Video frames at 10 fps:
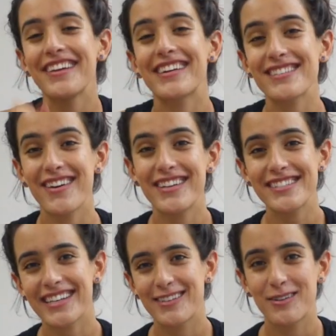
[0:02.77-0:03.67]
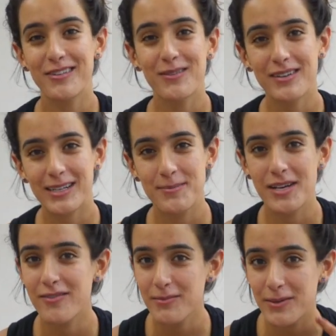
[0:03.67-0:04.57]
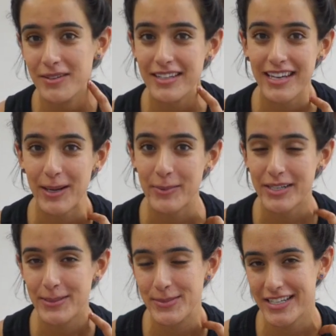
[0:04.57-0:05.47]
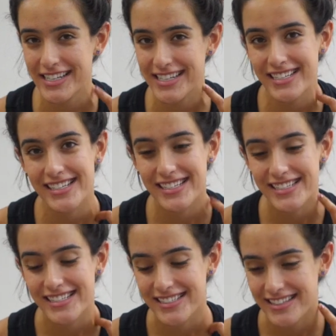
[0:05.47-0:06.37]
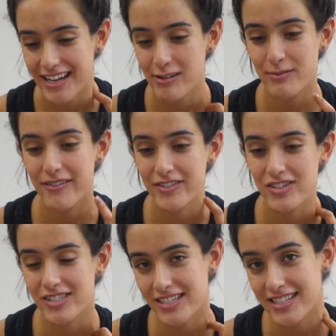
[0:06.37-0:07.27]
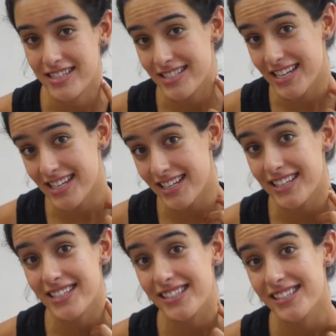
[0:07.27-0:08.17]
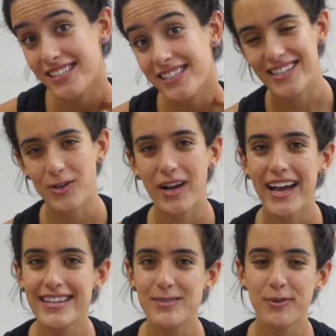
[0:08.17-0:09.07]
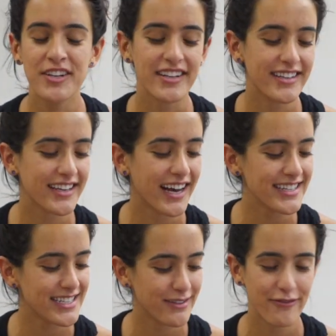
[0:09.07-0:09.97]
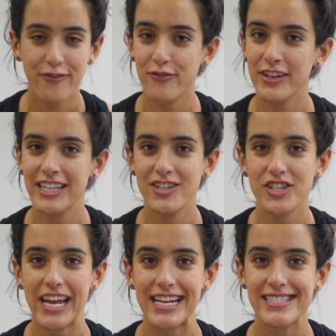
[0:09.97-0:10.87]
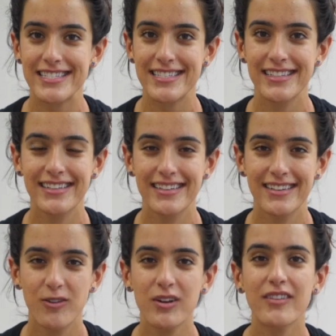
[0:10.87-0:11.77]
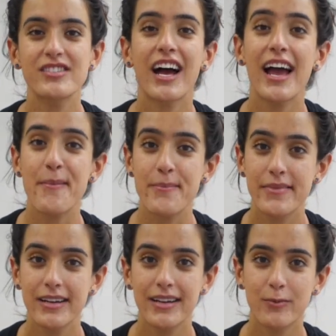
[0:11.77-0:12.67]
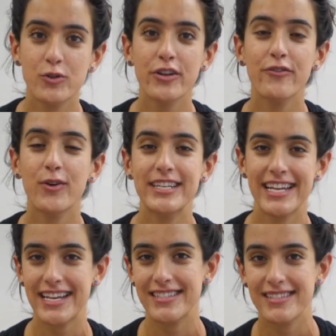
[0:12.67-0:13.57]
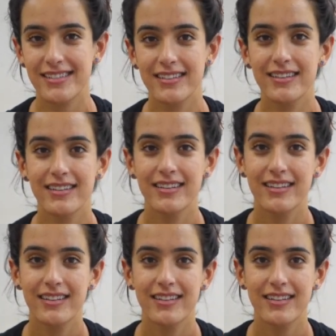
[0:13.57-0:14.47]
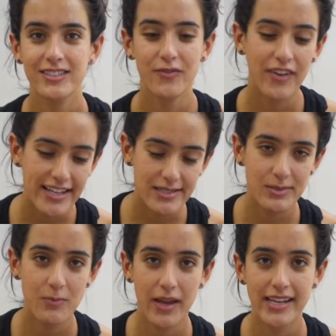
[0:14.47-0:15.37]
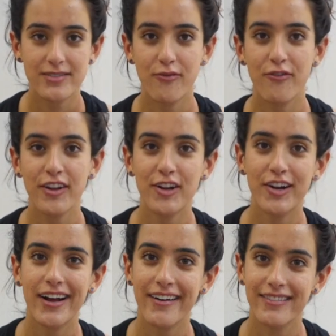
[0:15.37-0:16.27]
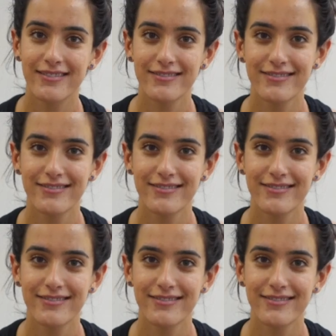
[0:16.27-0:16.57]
You guys, honestly, I don't know what comes over me when the camera comes on. That was my first instinct. You guys, we're gonna cut to the freaking chase. We don't have time. We're doing fouettés. So find some space and figure it out.